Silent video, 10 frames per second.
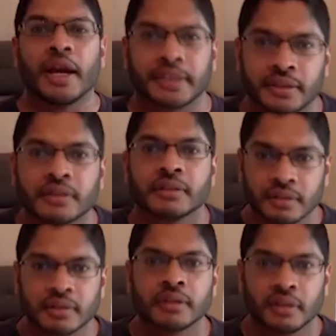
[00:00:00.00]
for instance,
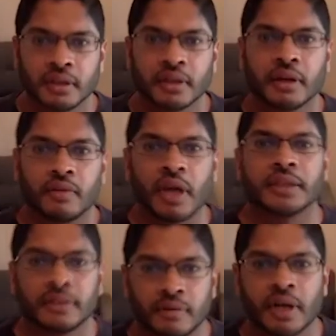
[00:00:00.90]
right? You know, we're not
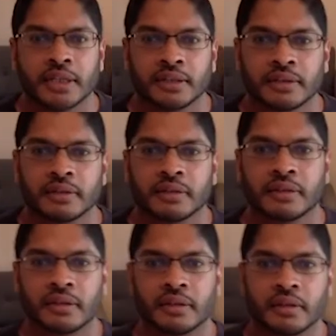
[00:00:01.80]
going to get, like